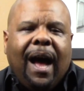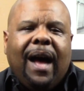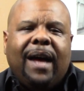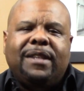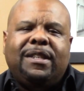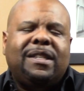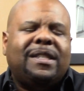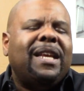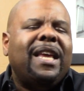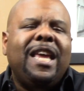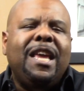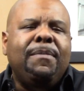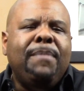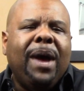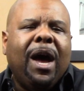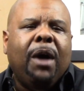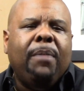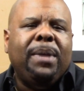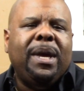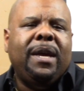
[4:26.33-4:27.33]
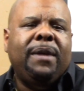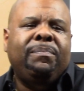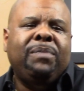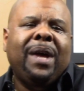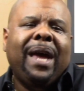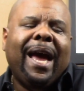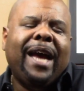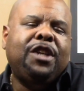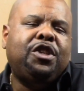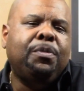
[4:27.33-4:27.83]
Just email me
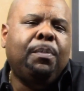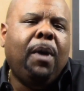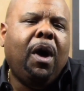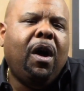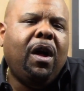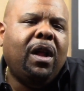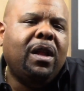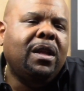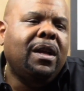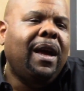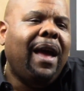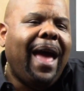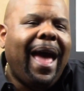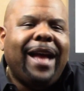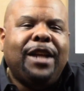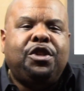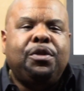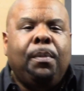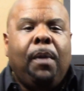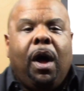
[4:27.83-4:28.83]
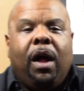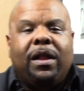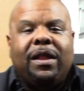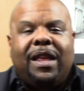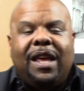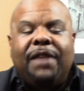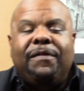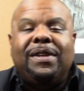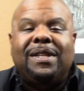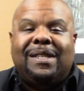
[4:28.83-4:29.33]
at
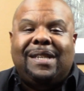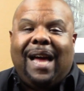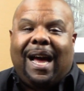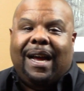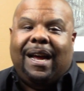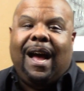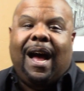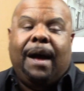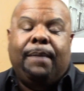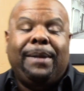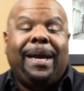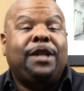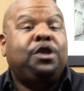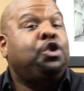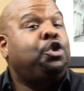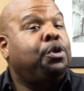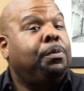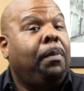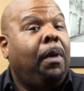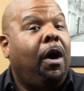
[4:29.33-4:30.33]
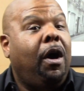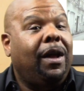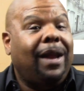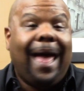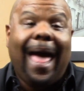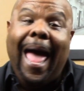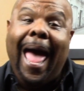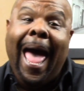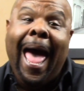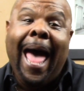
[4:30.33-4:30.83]
jamalgivens.com. That's
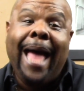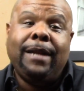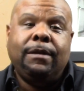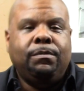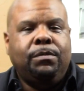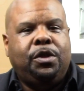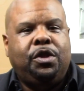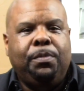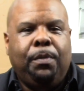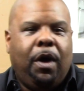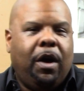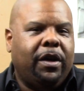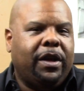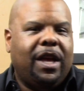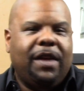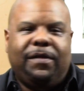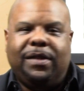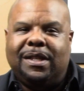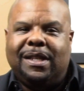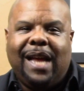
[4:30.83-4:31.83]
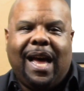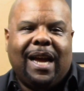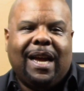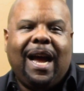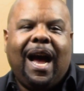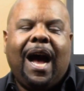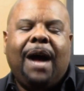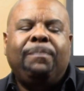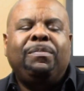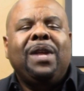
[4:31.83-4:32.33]

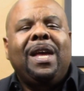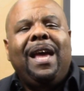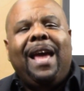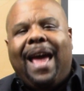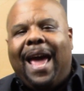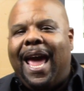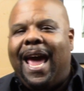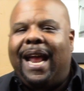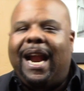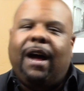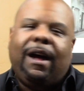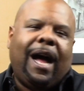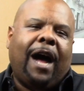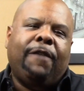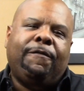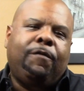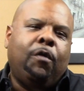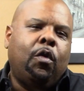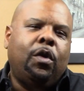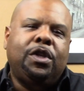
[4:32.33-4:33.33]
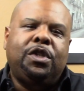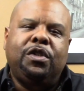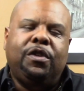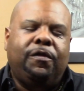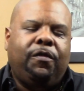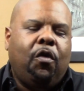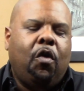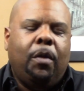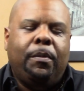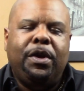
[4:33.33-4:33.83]
jamalgivens.com. And I'll forward you the
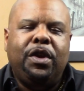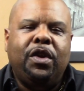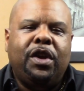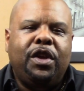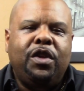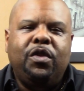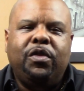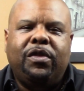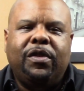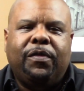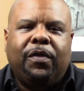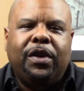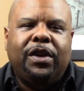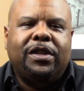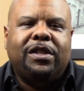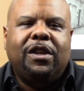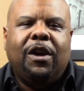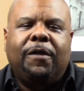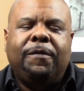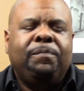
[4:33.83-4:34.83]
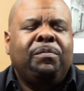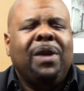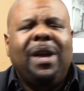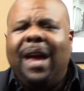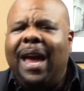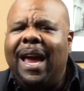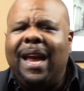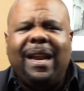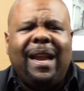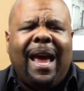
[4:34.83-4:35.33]
form, and you can use it for yourself
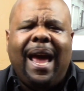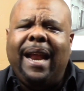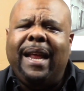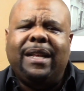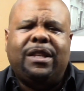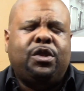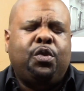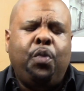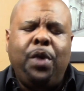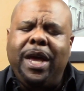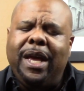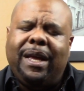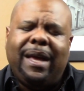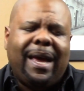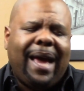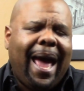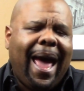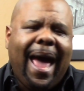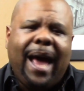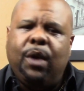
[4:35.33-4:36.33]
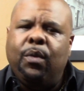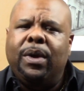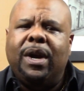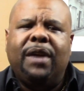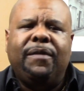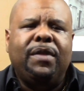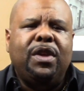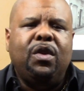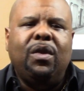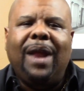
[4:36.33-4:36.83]
and edit, tweak, add
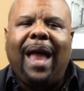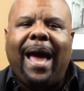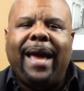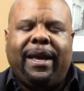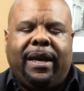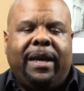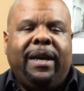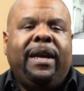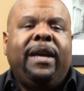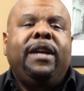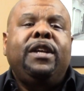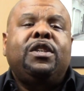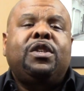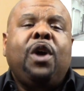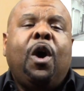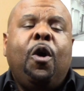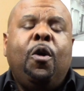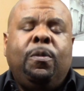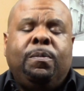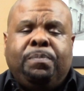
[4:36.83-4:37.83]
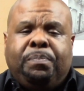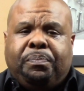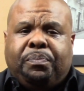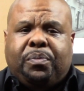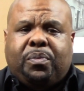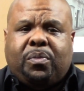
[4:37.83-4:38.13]
whatever you like. So